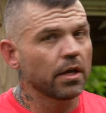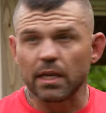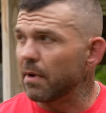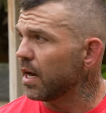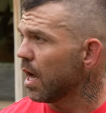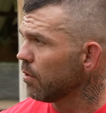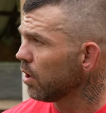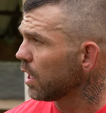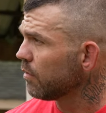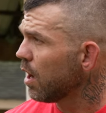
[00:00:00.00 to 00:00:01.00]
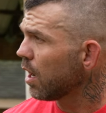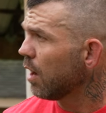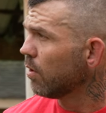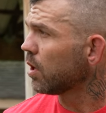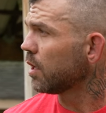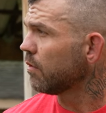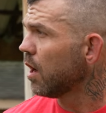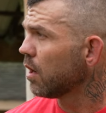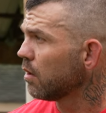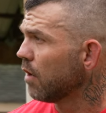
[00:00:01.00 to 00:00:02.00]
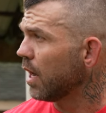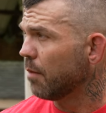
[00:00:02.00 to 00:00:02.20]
Anybody not want to look like The Rock? I want to look like The Rock, right?